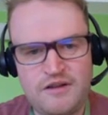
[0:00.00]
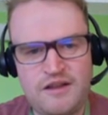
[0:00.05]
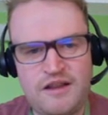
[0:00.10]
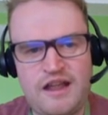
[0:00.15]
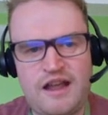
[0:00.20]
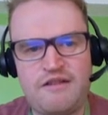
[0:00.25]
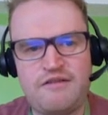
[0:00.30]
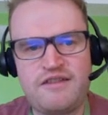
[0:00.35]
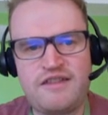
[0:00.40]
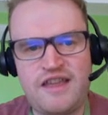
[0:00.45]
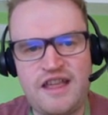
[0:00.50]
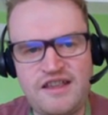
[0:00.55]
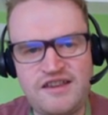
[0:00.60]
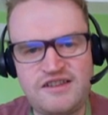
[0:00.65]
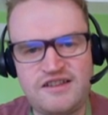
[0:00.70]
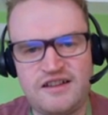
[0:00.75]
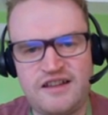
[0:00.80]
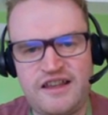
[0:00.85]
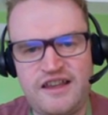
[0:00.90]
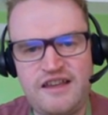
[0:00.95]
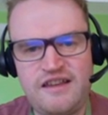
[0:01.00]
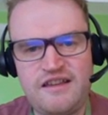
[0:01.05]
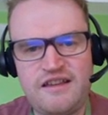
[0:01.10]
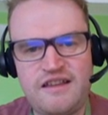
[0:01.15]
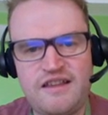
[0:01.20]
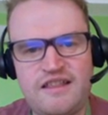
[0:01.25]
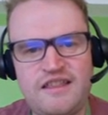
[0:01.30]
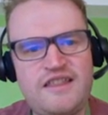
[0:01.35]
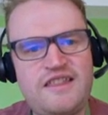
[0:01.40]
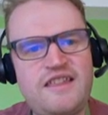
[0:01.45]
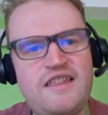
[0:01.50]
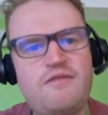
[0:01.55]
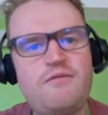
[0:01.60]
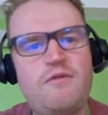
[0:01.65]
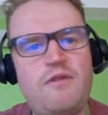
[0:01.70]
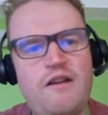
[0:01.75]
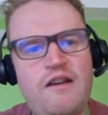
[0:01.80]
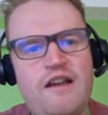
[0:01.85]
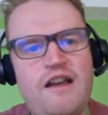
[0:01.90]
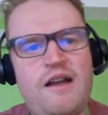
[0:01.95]
Now essentially, this is
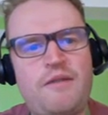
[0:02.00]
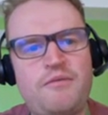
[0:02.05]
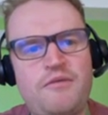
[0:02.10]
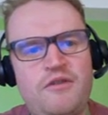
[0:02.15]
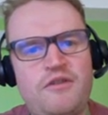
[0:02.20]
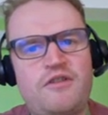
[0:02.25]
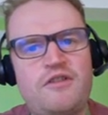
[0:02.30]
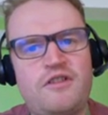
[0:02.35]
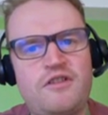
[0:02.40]
where I'm not